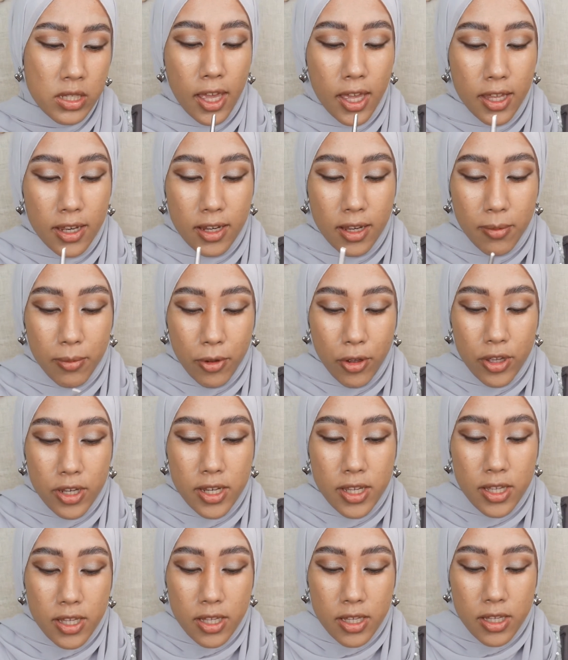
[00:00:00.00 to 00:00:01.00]
And I'm
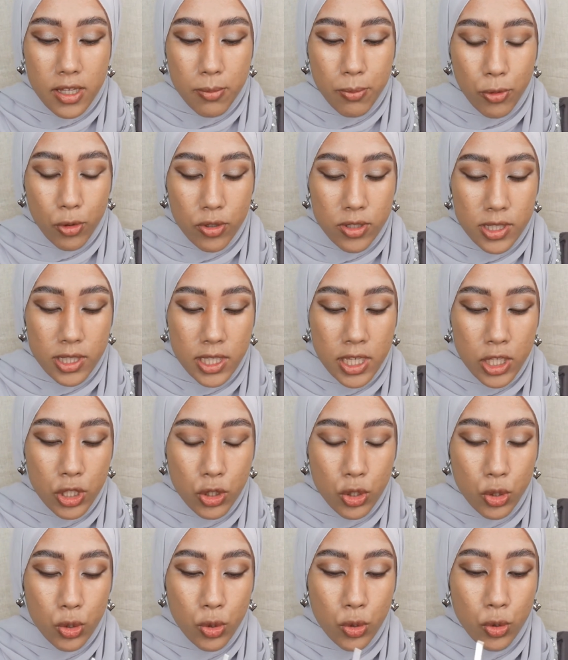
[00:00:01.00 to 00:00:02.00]
gonna
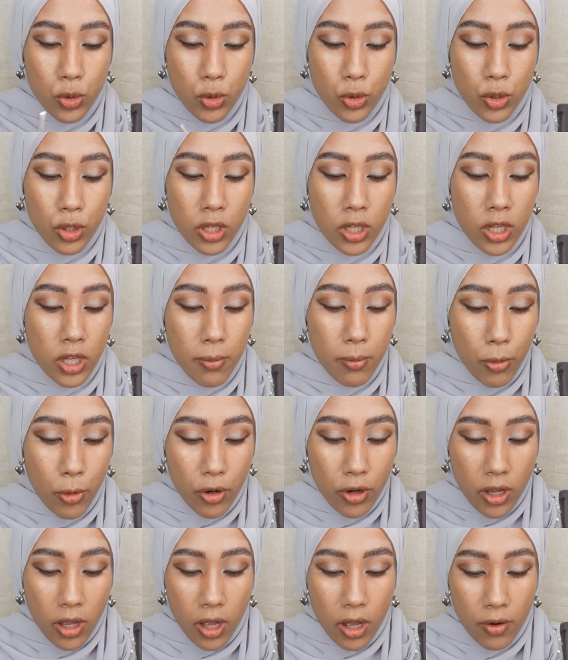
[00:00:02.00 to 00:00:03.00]
proceed to add
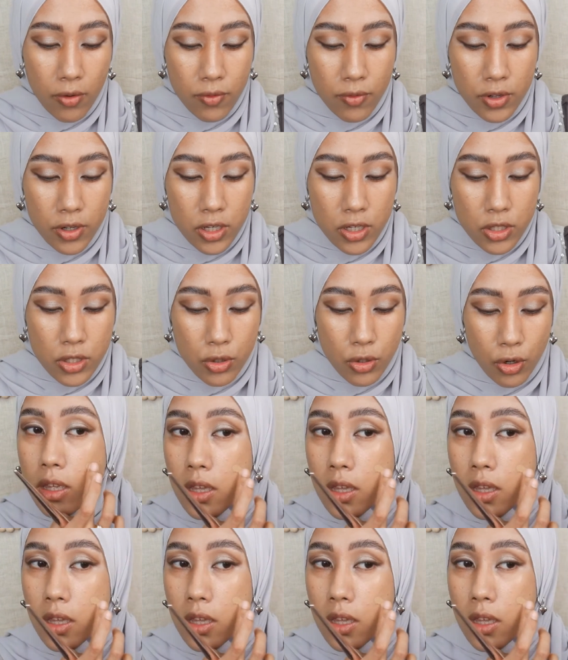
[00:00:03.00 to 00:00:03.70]
more coverage